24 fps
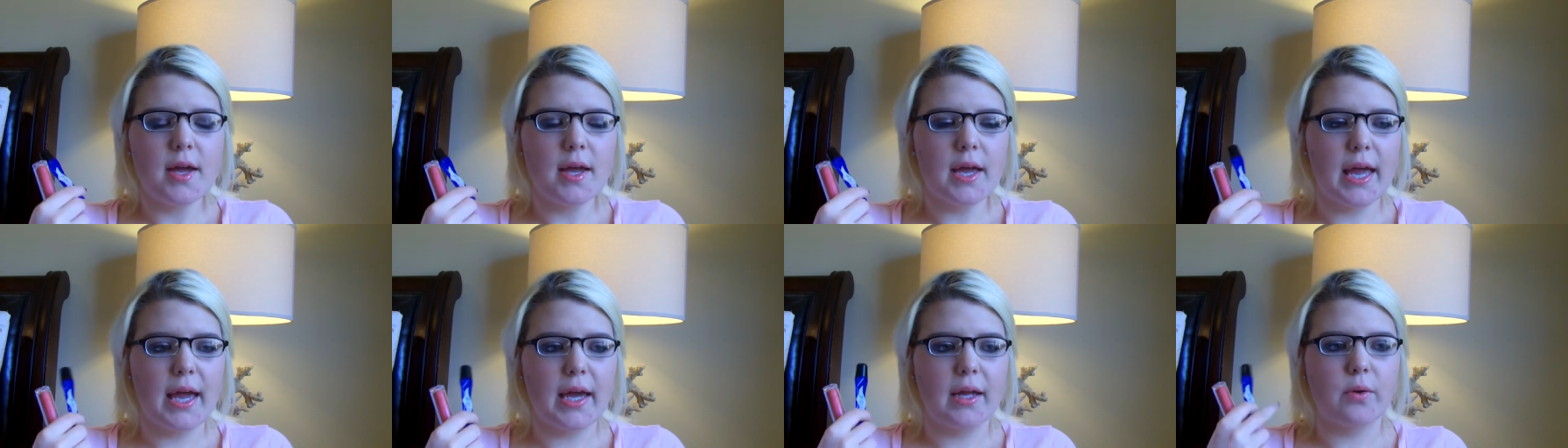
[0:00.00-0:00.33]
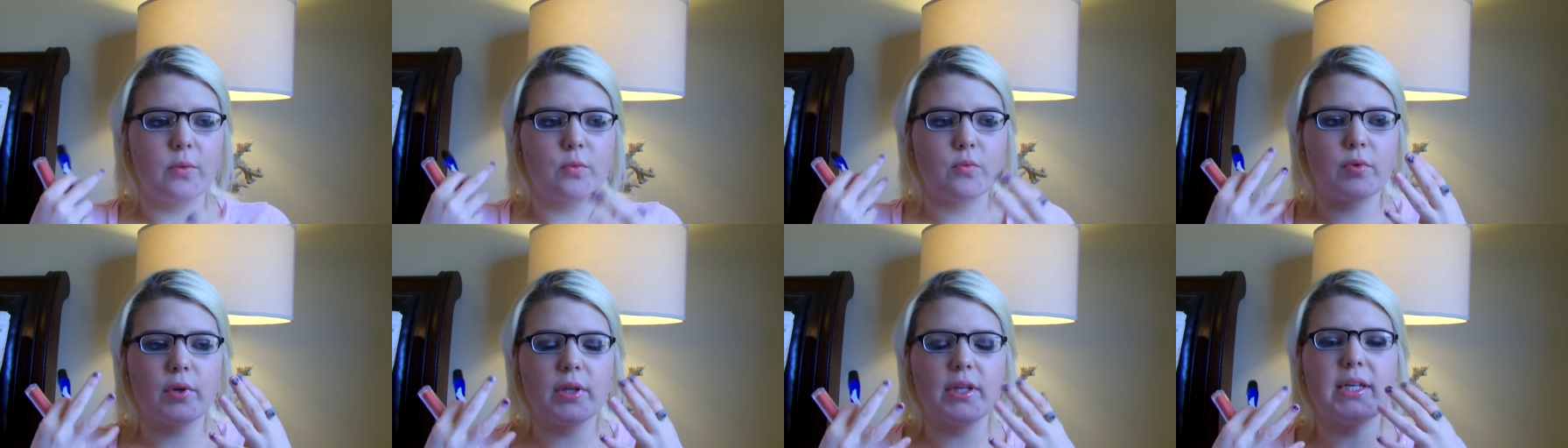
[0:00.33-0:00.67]
And
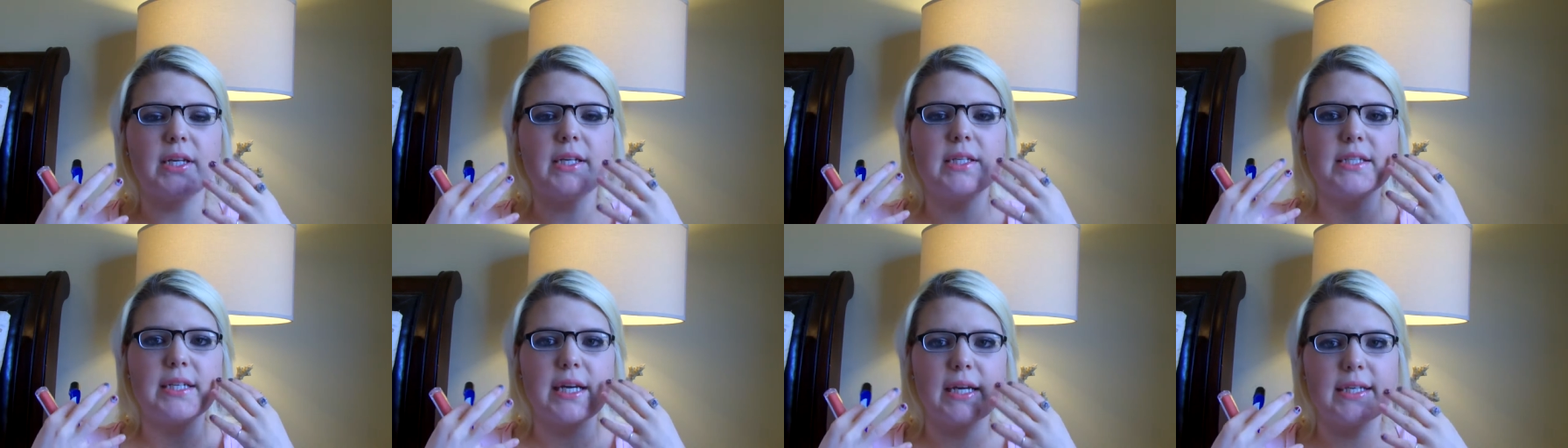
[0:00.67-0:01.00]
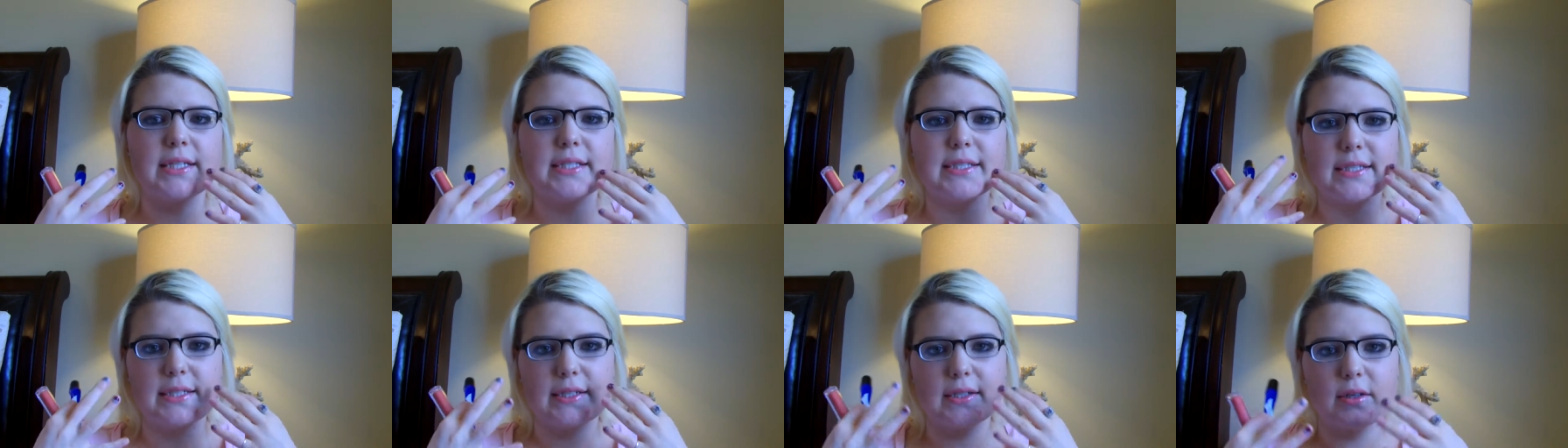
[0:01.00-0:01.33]
it really
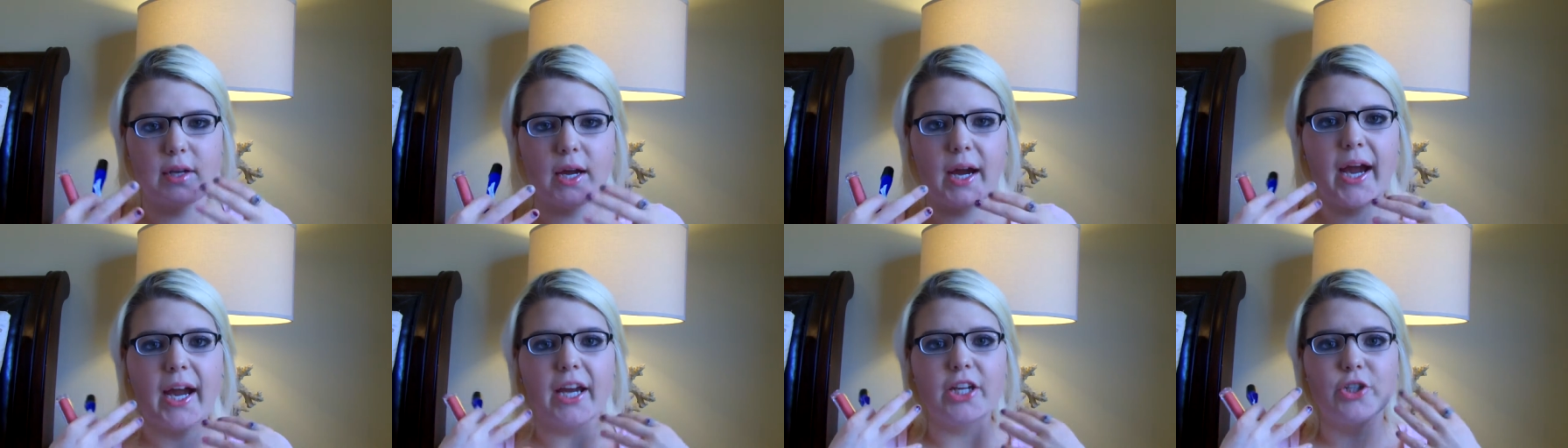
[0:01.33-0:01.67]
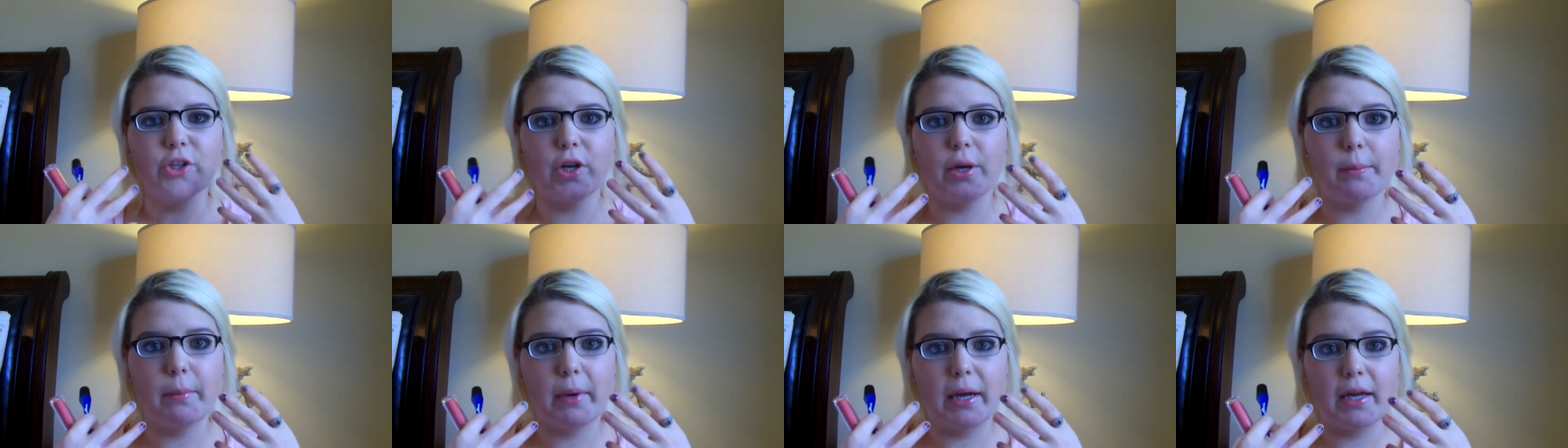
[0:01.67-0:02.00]
does
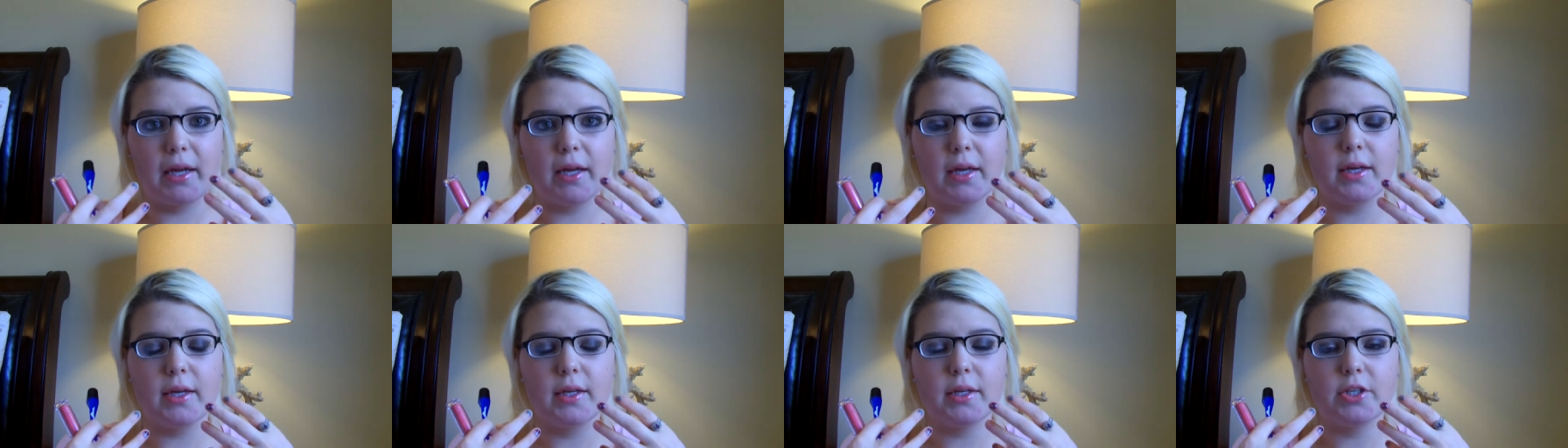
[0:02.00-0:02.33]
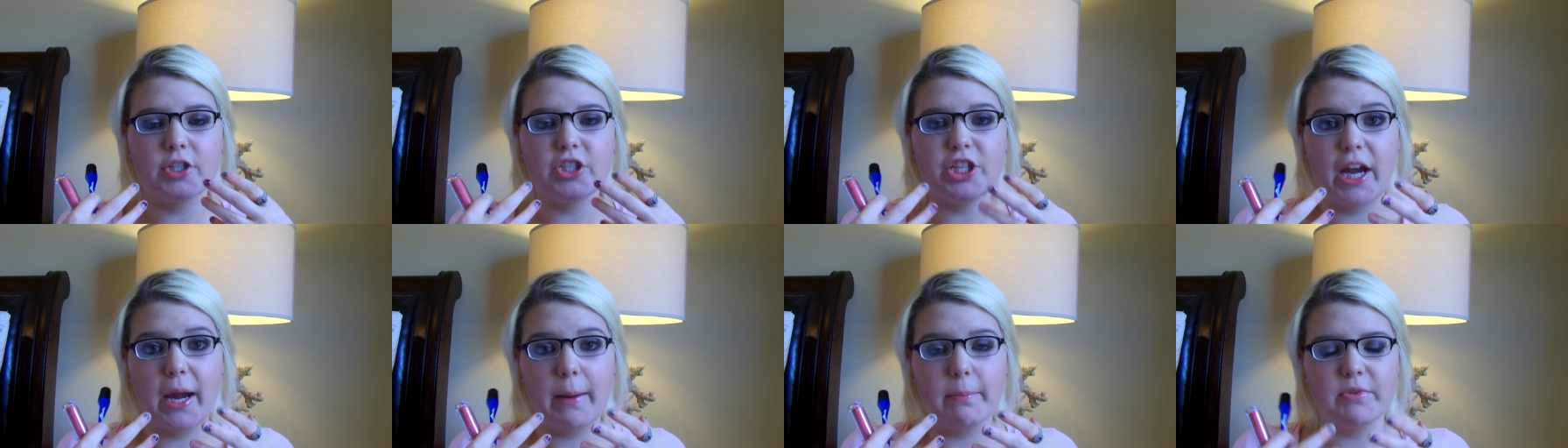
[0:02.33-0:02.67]
hydrate my
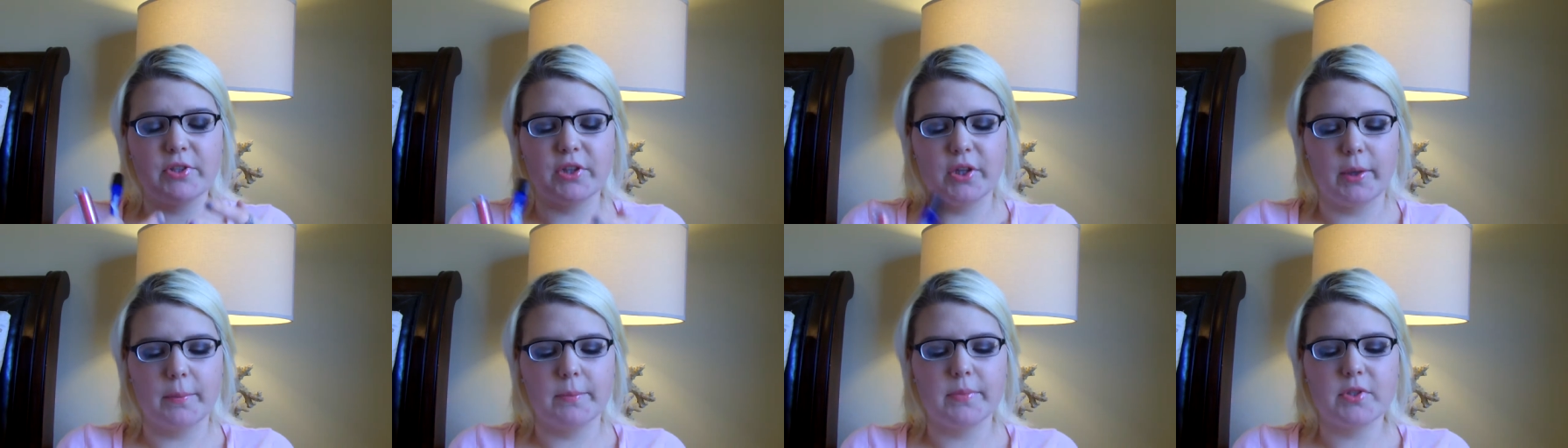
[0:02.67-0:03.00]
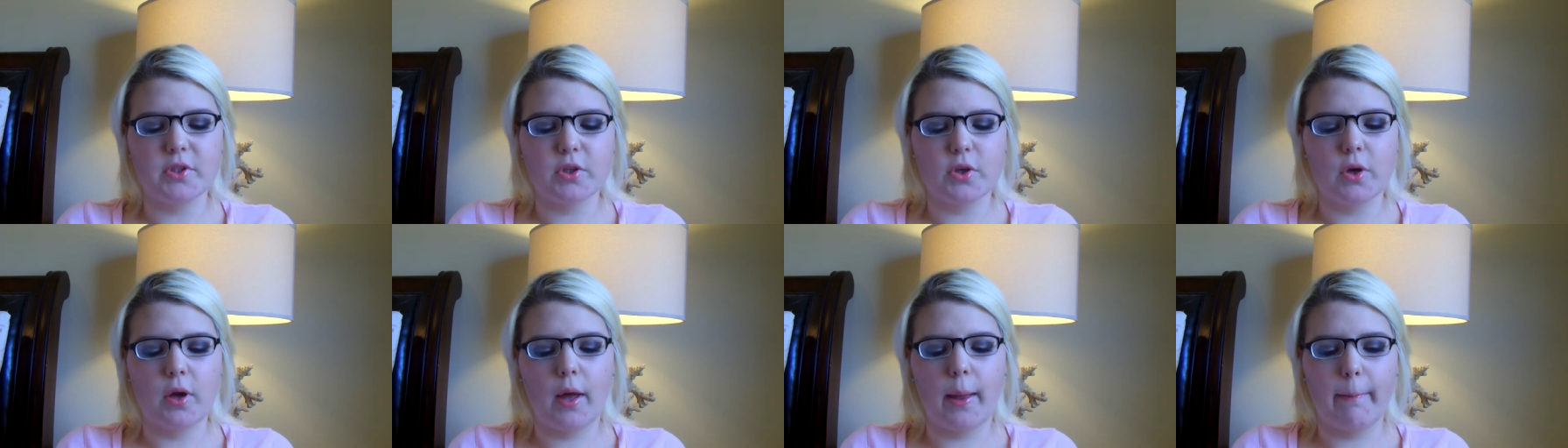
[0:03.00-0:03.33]
chapped
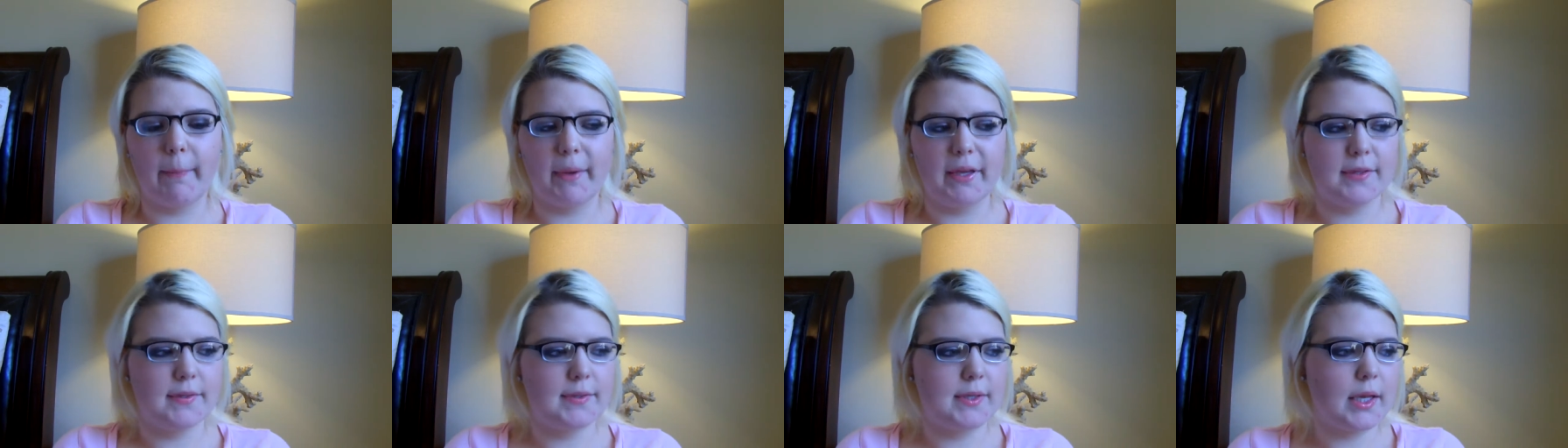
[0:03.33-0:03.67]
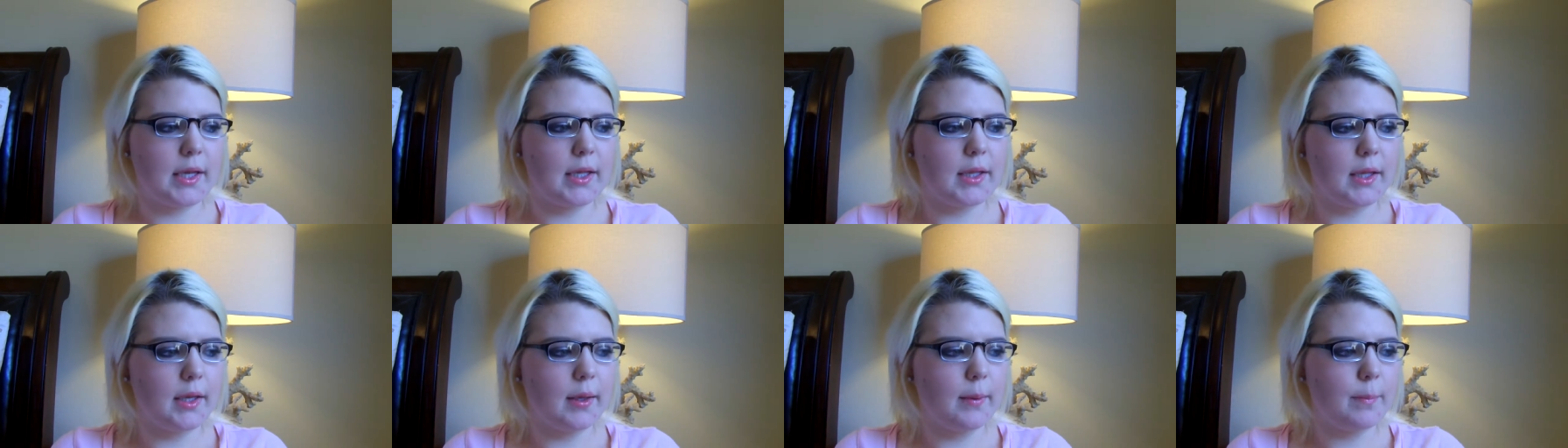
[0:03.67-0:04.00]
lips
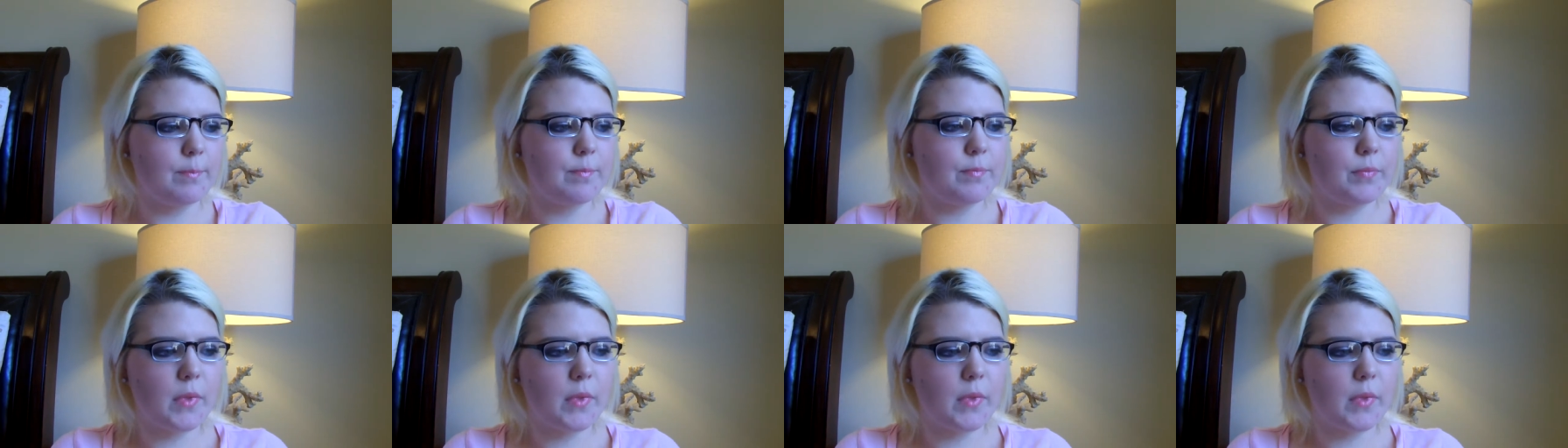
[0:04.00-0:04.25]
amazingly.